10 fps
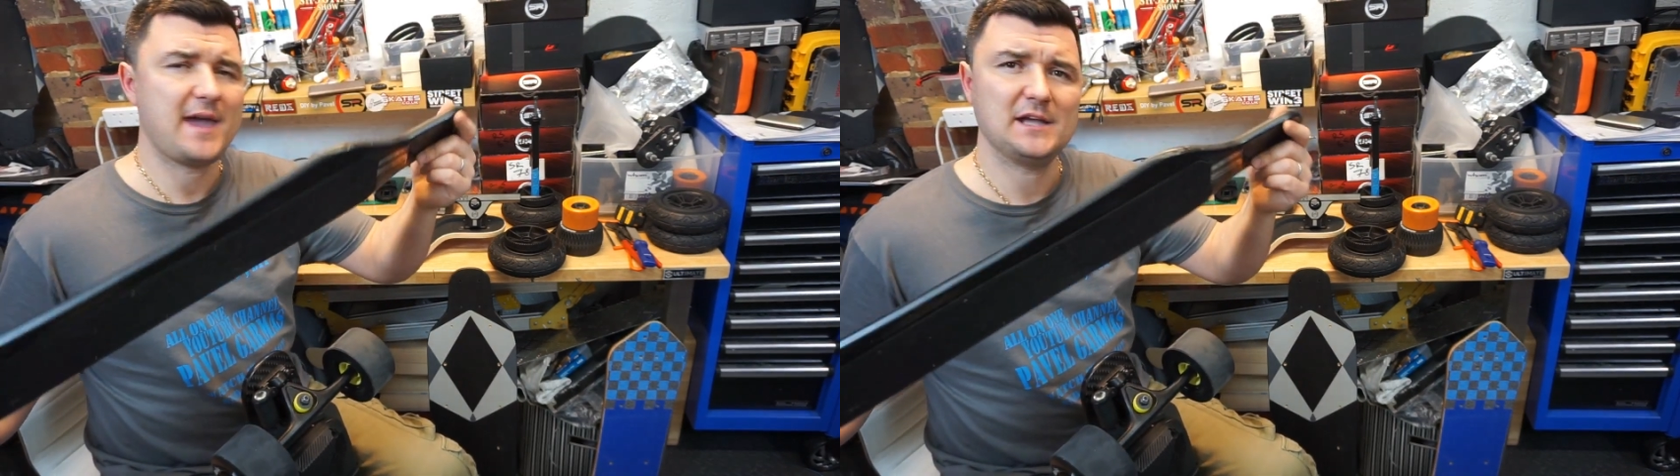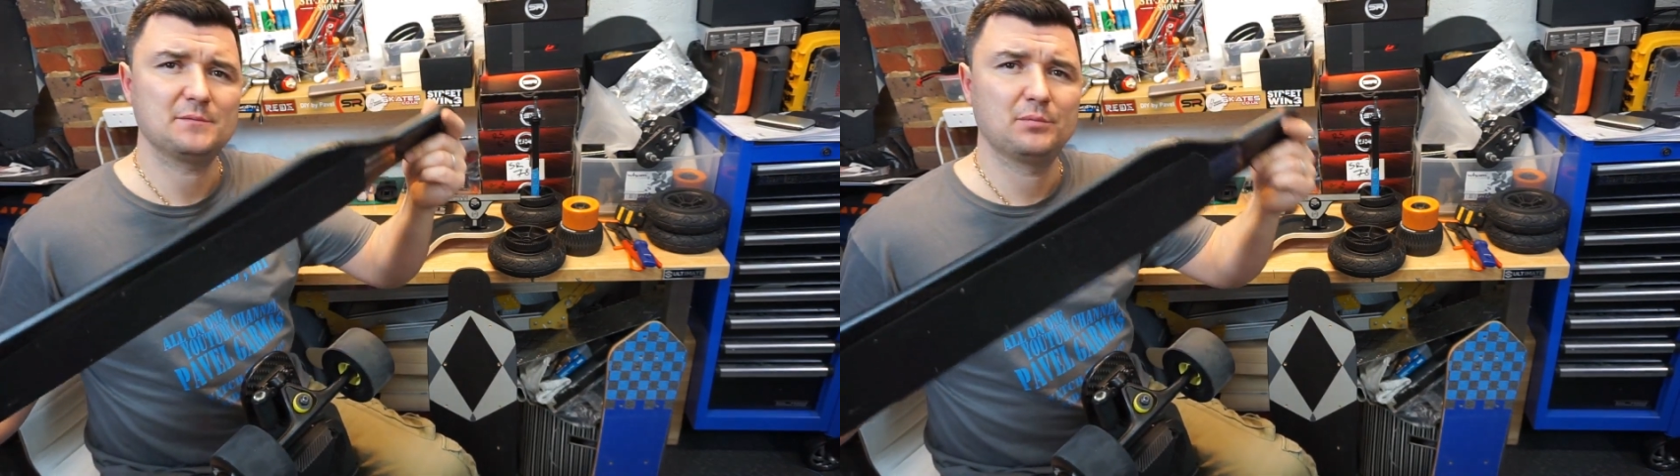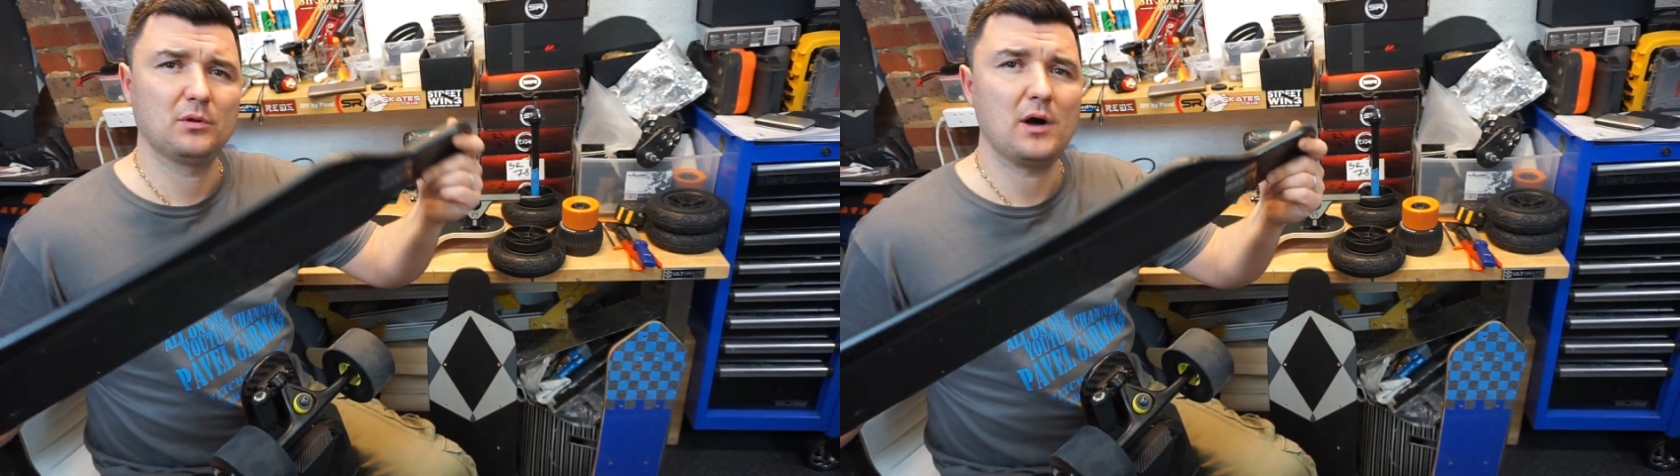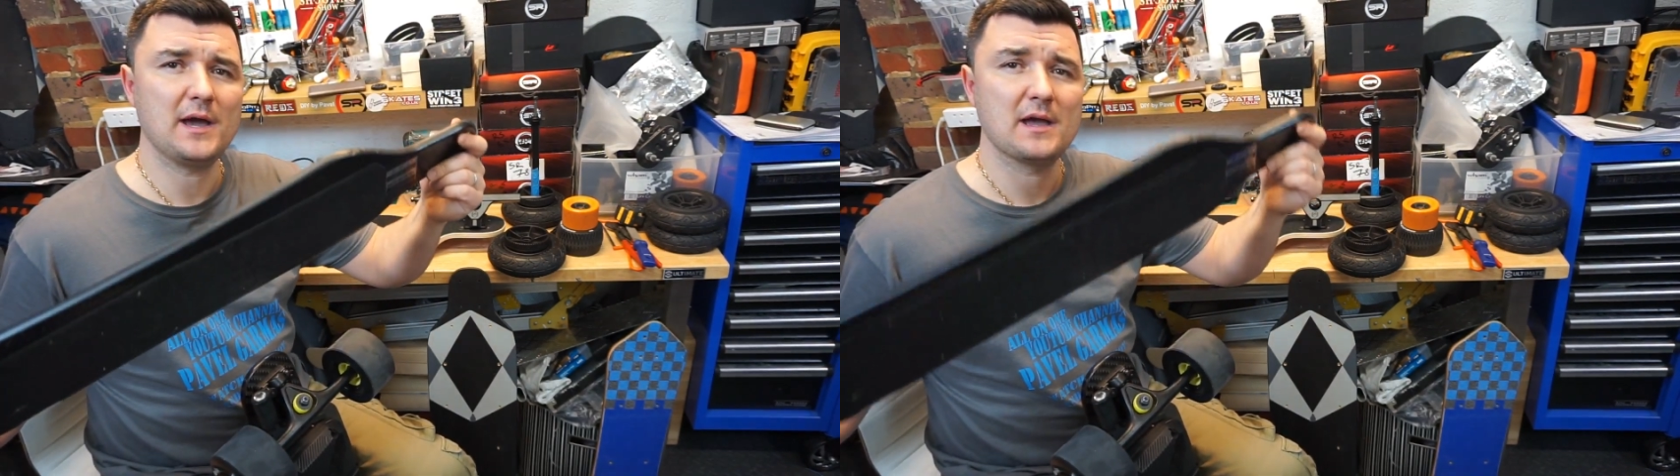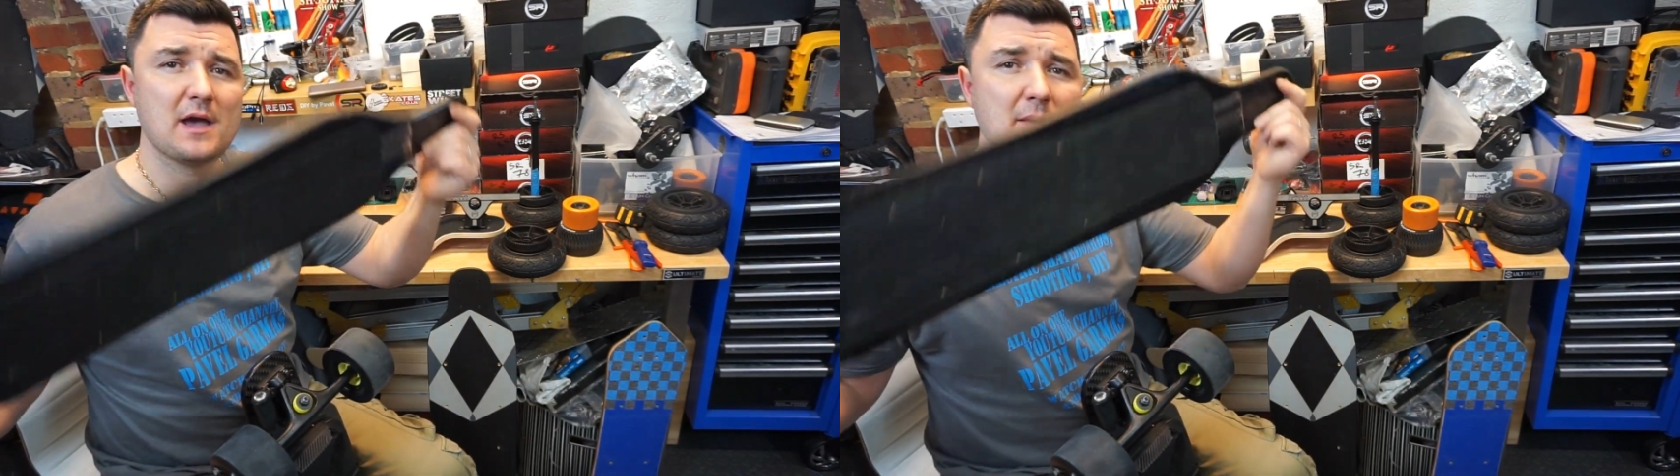
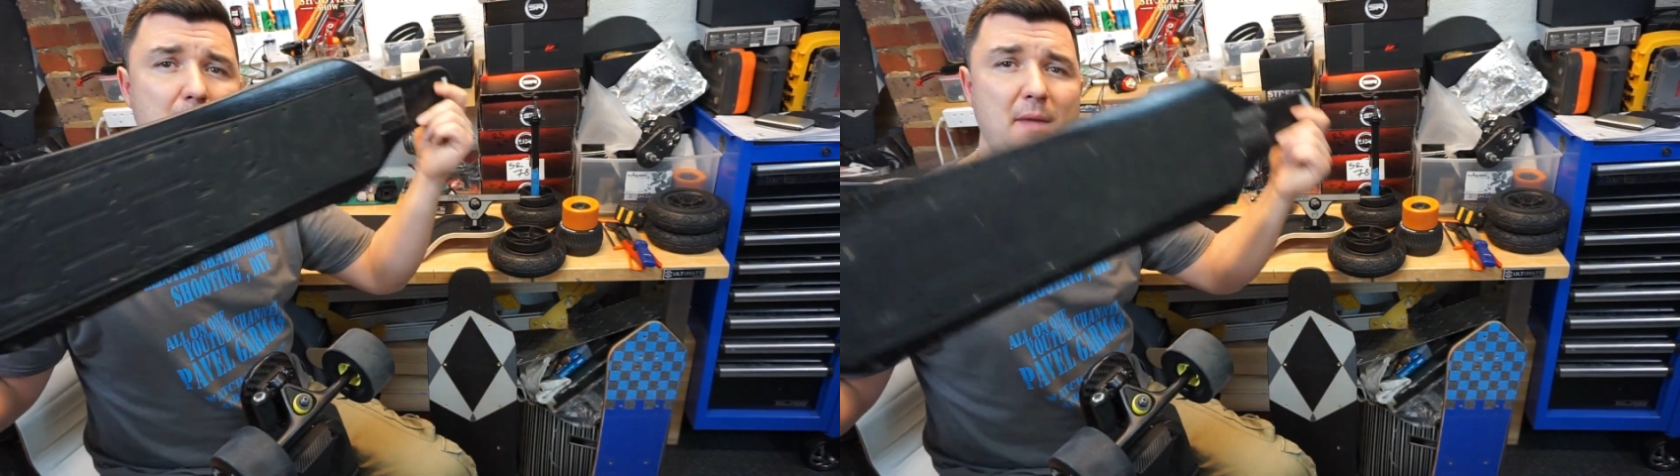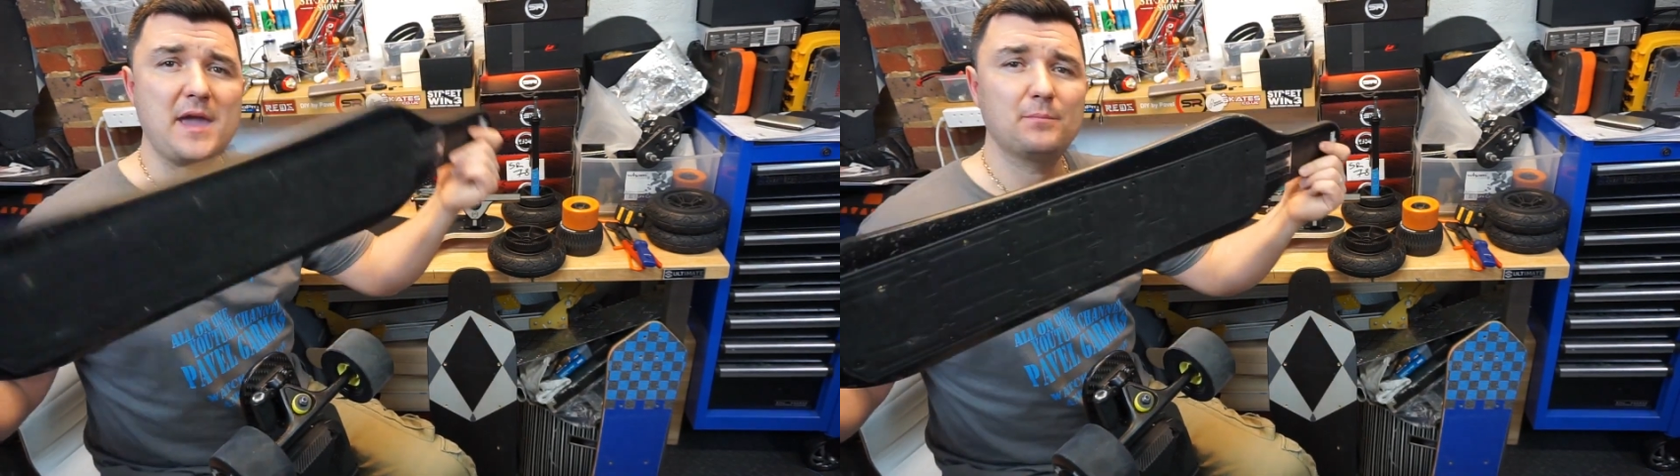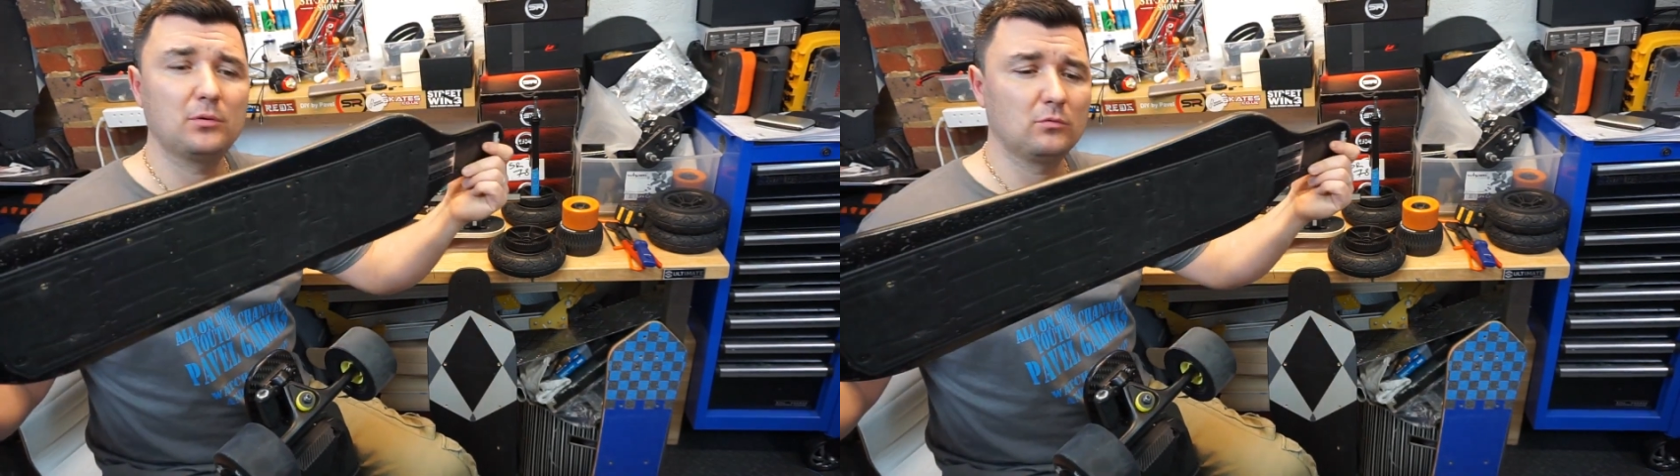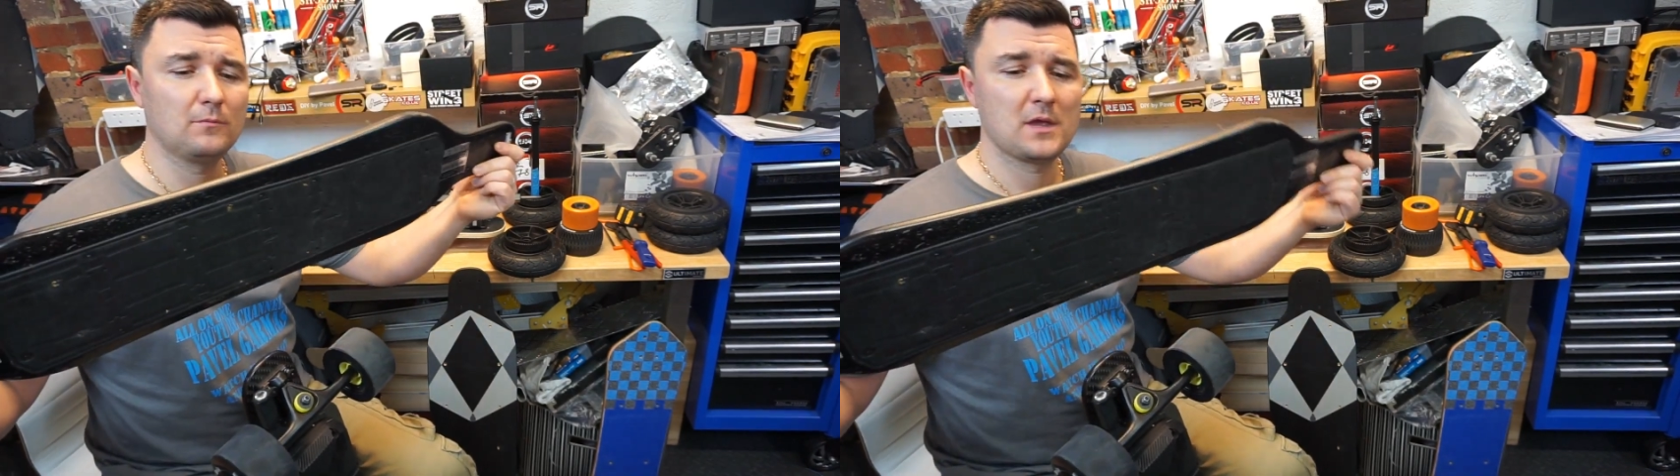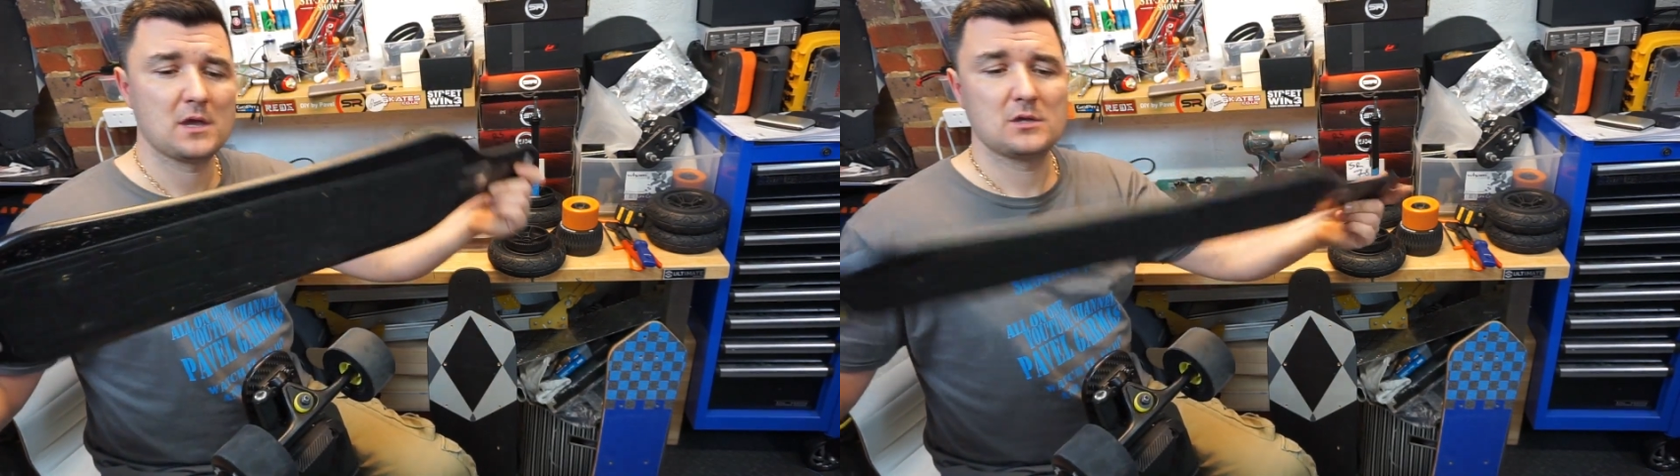8-ply maple,
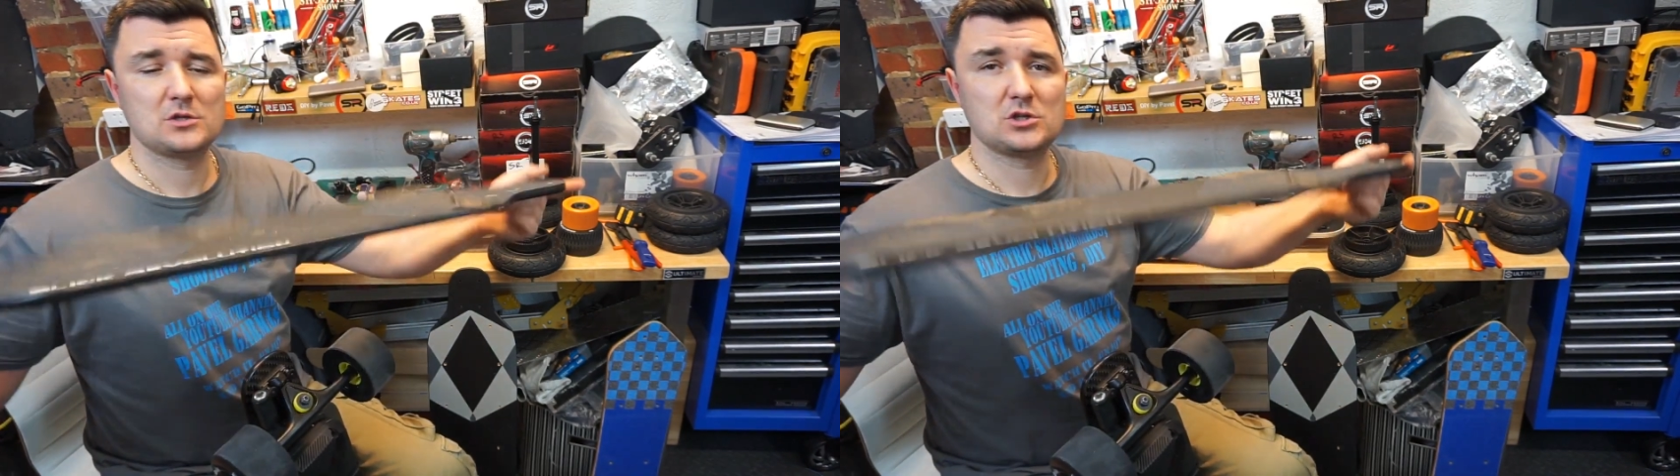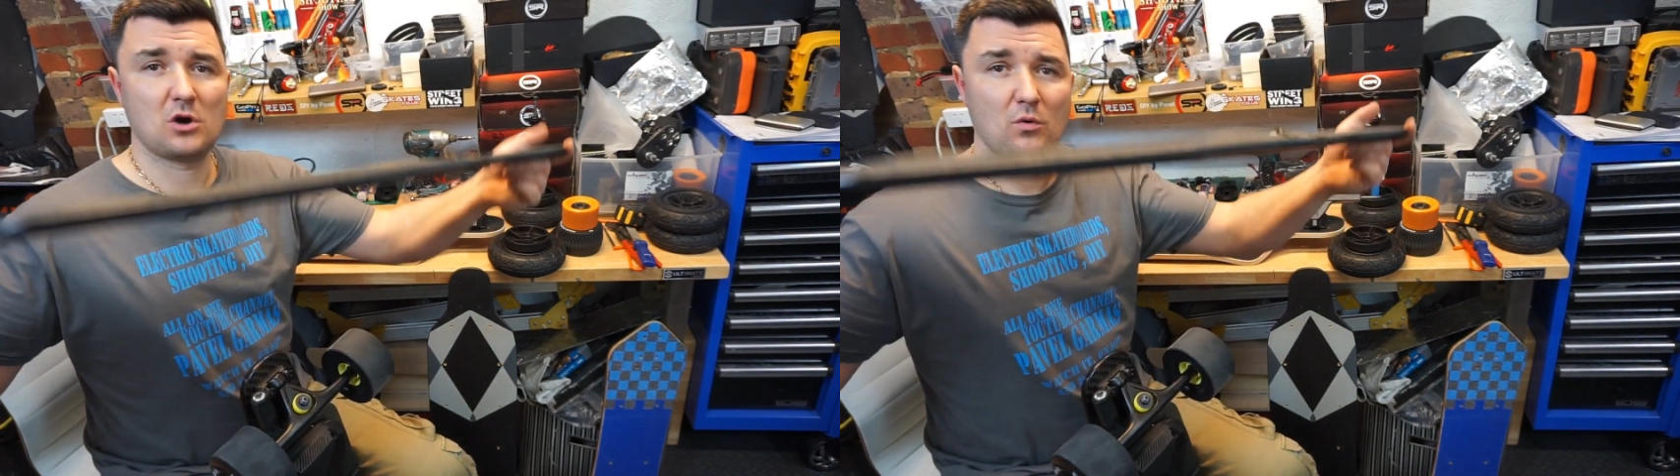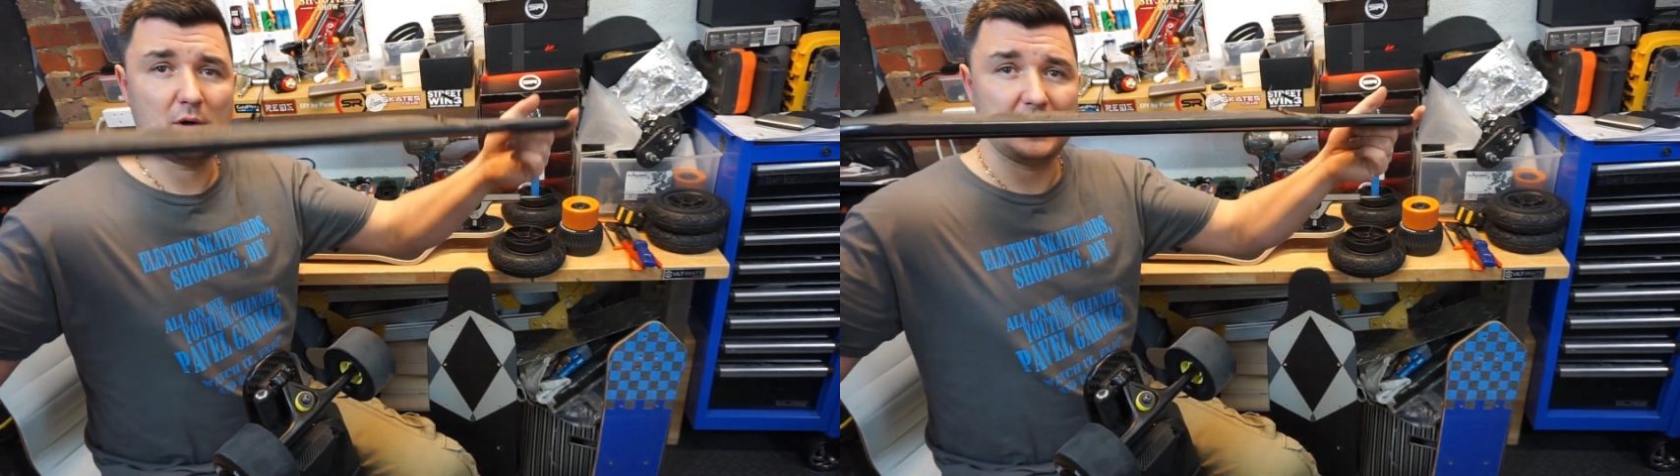so